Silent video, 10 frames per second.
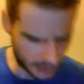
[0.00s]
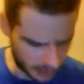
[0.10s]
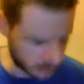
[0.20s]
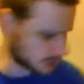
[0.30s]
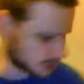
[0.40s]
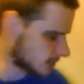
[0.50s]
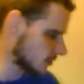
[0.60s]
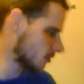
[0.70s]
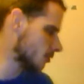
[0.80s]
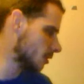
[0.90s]
I was up
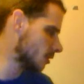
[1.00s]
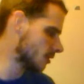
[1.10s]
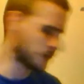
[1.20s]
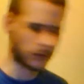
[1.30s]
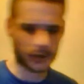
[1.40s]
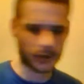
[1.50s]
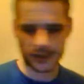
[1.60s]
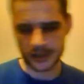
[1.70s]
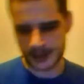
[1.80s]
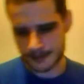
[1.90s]
to the
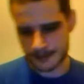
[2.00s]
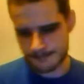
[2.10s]
Voyagers.